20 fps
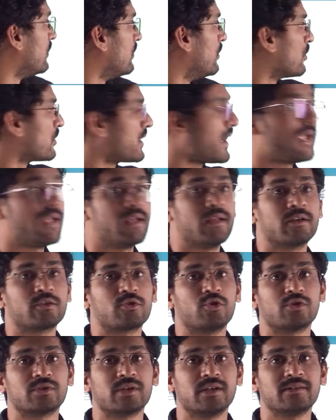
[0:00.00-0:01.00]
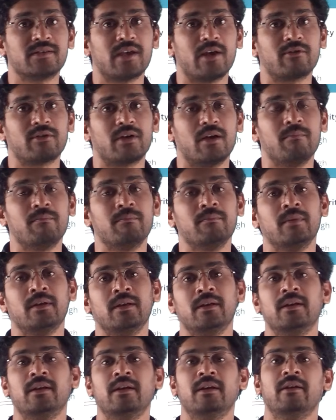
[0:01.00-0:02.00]
okay, questions have come.
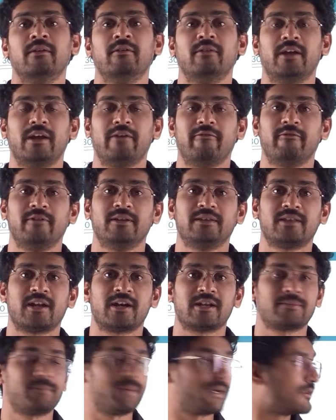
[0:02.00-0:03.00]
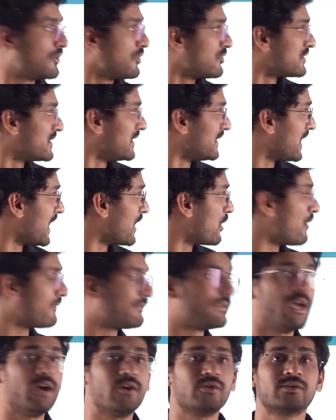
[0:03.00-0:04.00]
With respect to sitting
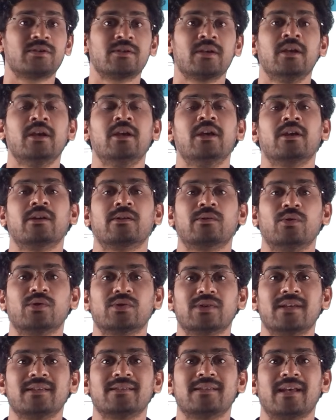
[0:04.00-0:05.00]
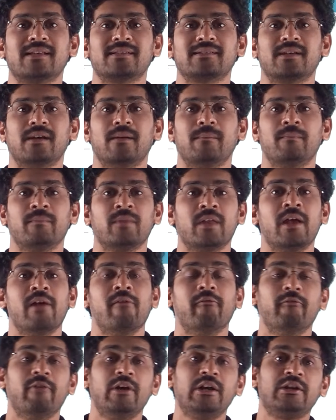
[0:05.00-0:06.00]
of the House, questions has come.
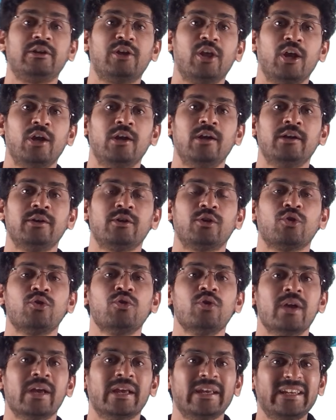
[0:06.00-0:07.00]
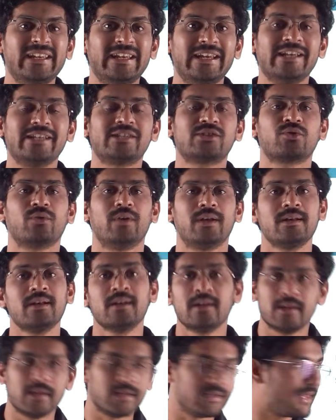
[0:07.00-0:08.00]
We'll delve into each
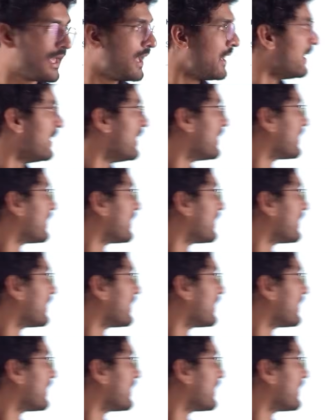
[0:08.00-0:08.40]
one in the